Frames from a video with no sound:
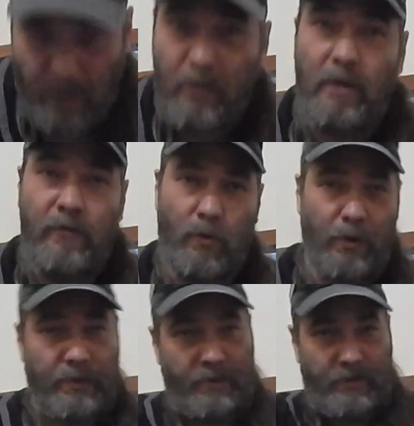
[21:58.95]
Atwood, of
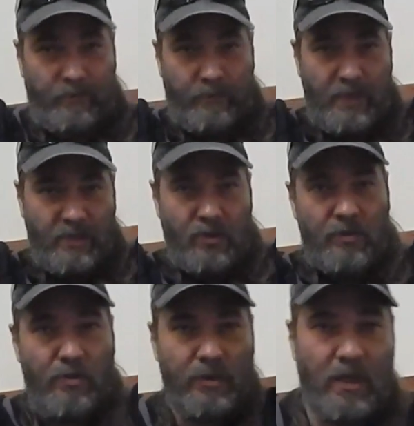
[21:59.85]
course. That's a good
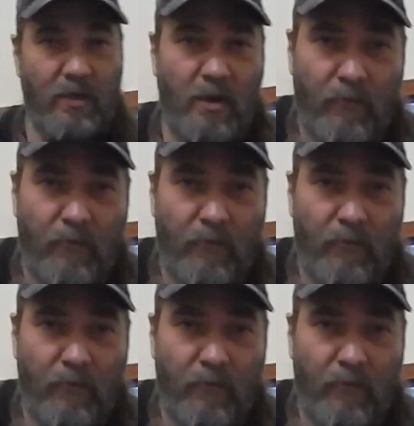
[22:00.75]
note to end on.